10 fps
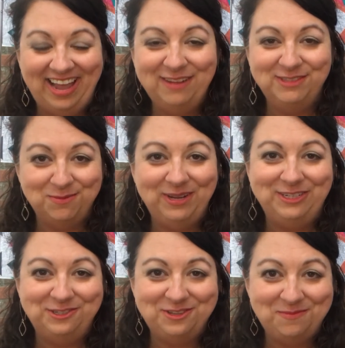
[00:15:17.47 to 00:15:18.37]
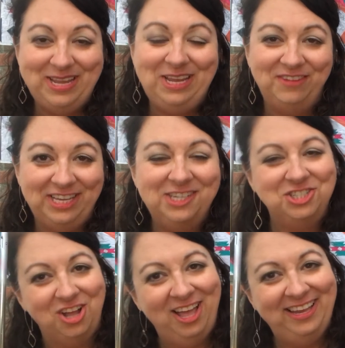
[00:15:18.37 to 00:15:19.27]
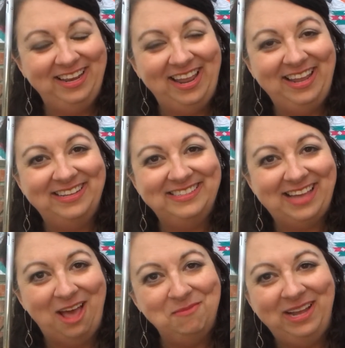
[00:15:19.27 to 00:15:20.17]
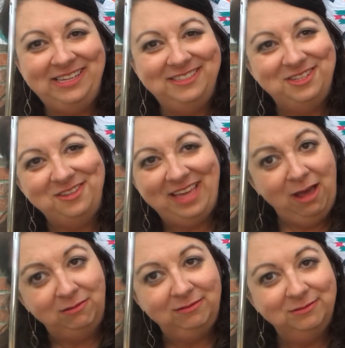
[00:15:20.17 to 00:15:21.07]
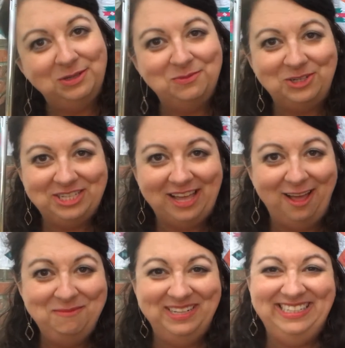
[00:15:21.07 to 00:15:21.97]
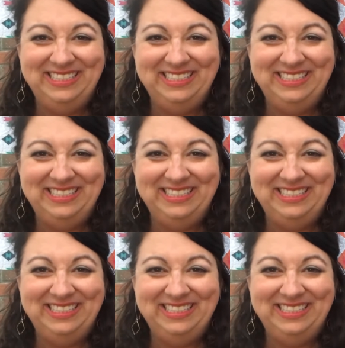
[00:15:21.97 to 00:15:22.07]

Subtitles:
I have some pictures of me giving it a shot, and I might do that one more time,